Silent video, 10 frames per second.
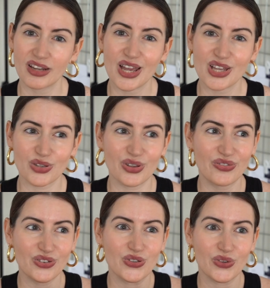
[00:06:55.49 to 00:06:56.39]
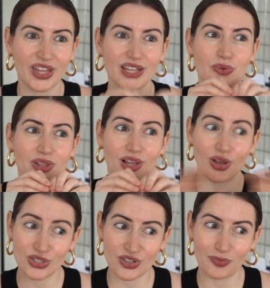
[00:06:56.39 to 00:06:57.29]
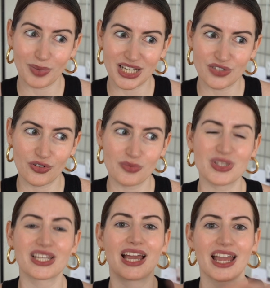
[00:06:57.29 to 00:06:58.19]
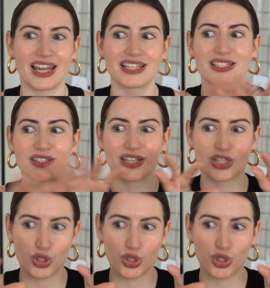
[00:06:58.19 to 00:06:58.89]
So if you do that with lots of platforms, it's